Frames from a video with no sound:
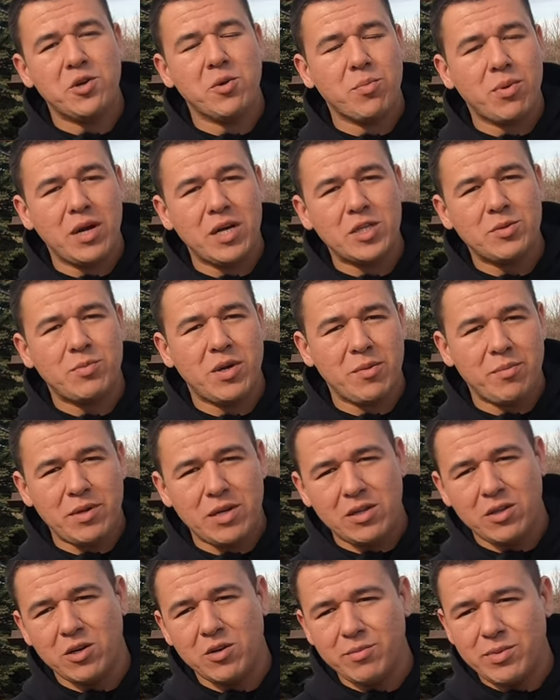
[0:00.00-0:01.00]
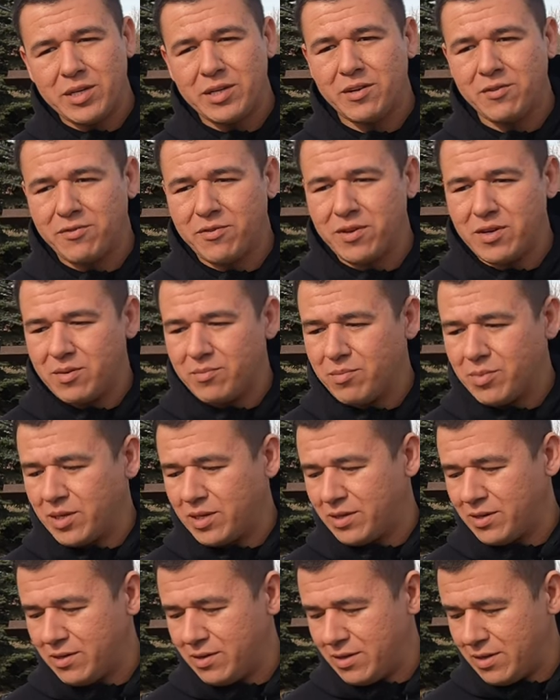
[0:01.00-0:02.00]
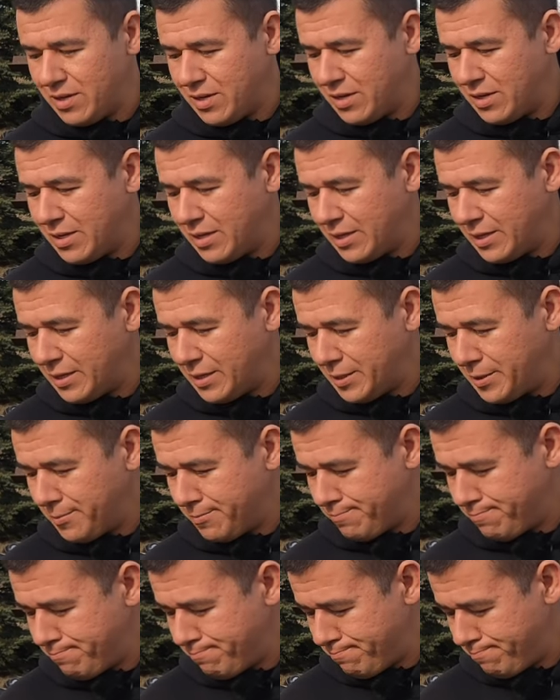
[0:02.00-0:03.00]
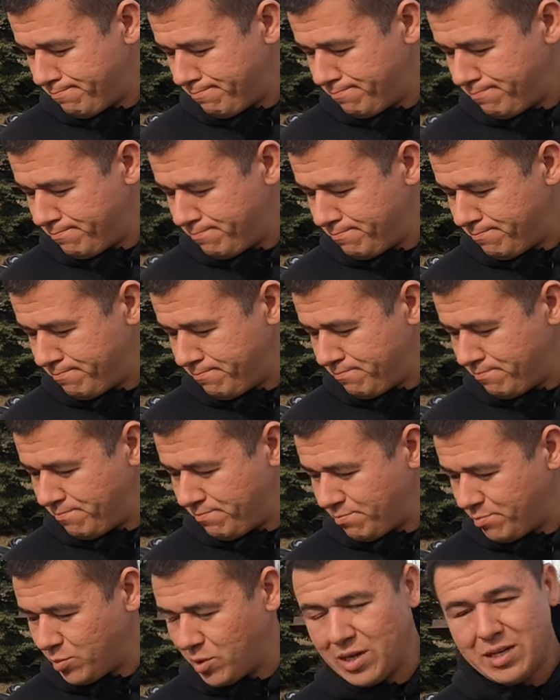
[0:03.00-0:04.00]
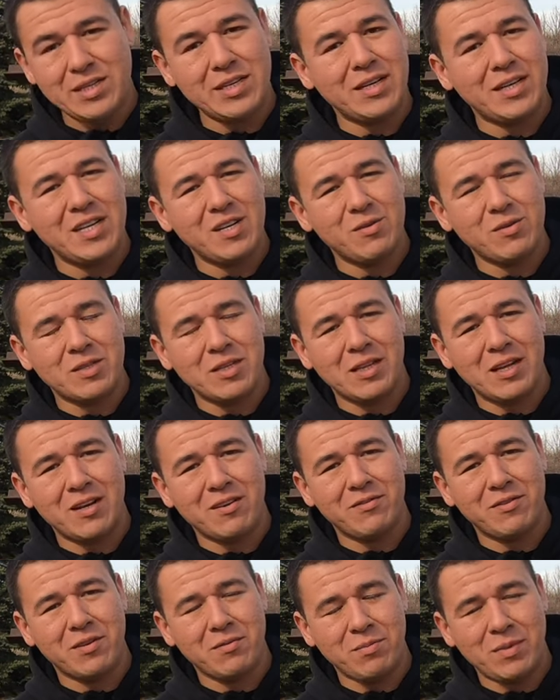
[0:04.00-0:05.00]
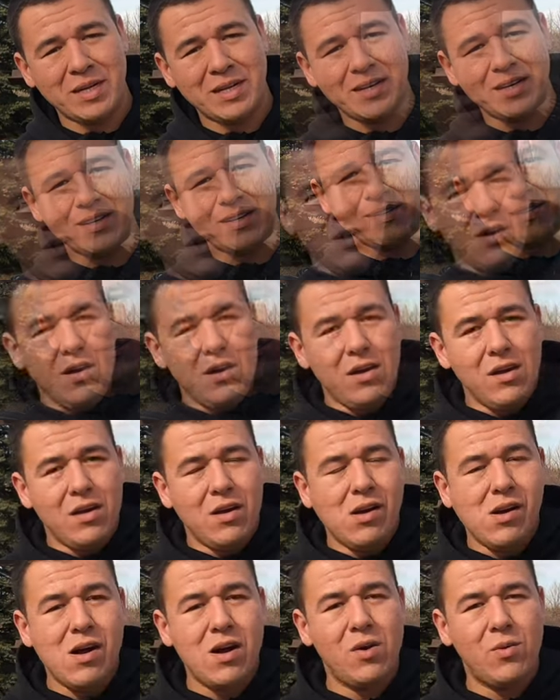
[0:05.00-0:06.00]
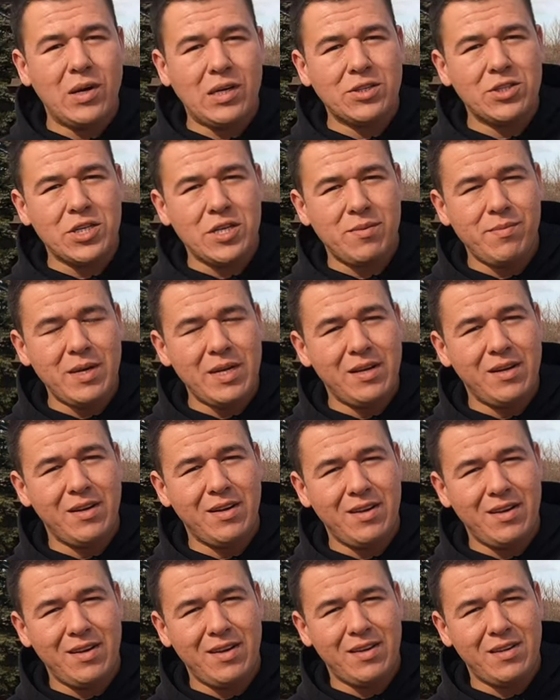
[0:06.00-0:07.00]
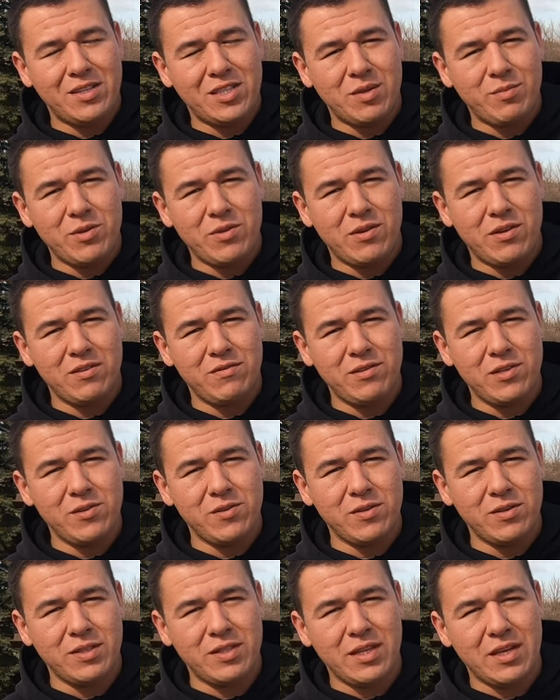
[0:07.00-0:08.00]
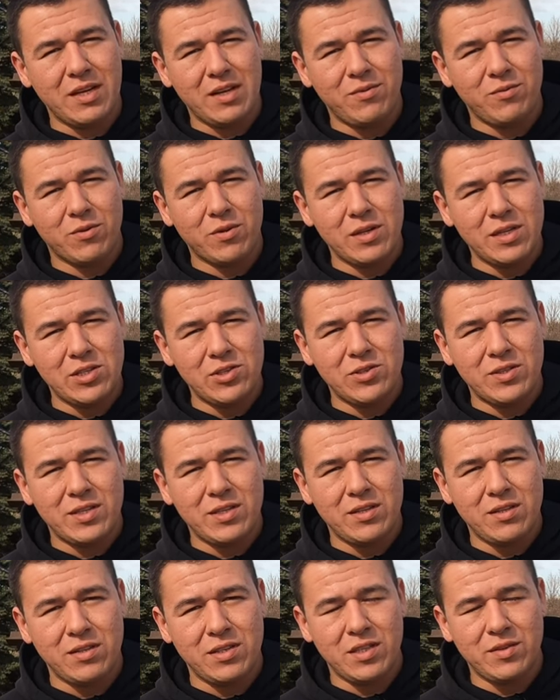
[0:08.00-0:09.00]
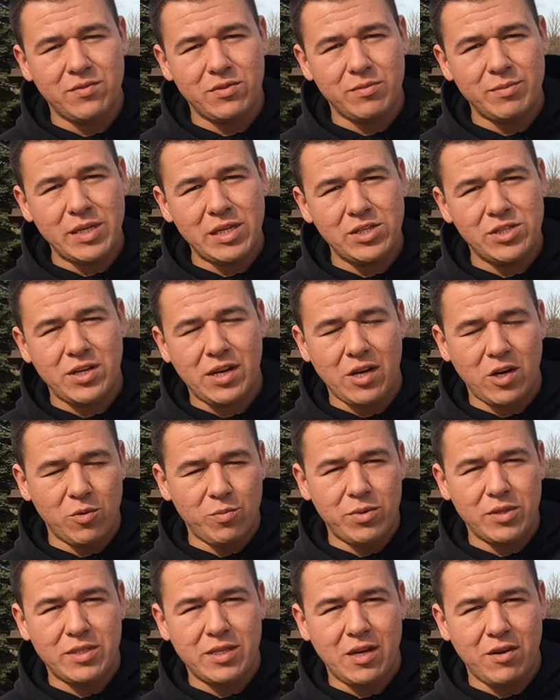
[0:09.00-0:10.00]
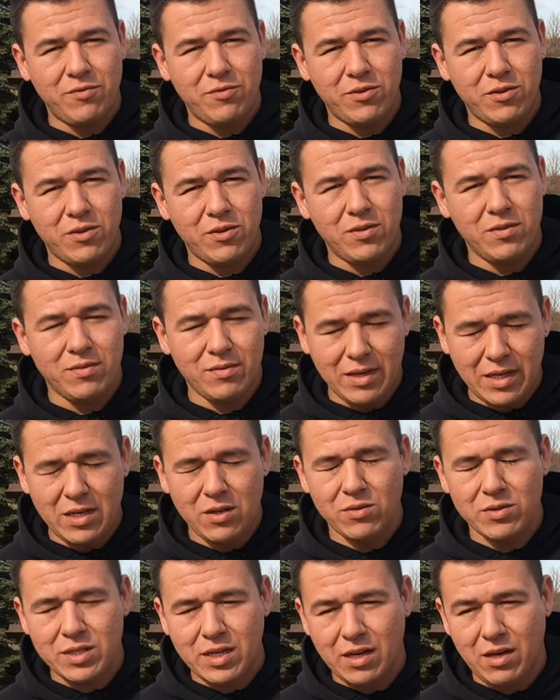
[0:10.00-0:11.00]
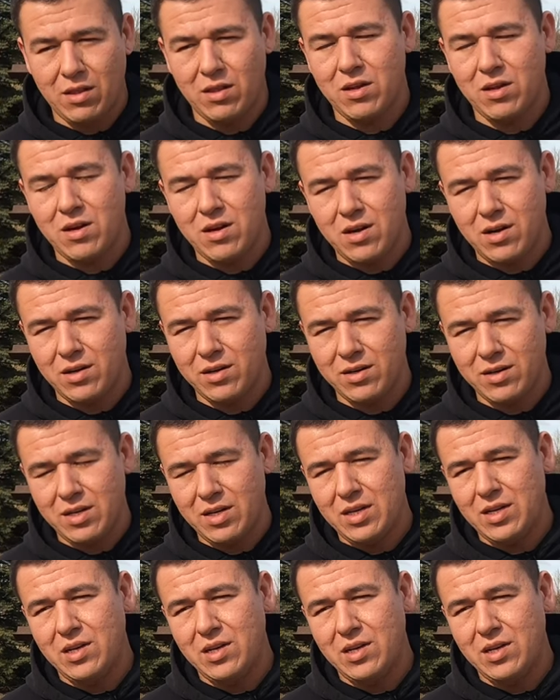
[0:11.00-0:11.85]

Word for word: Your price might be a little bit different, but um, boy, I tell you, it was a lot of fun making it. Well, Jim, and some of you other viewers that were interested in this information, I hope it's helpful. I know it's kind of long.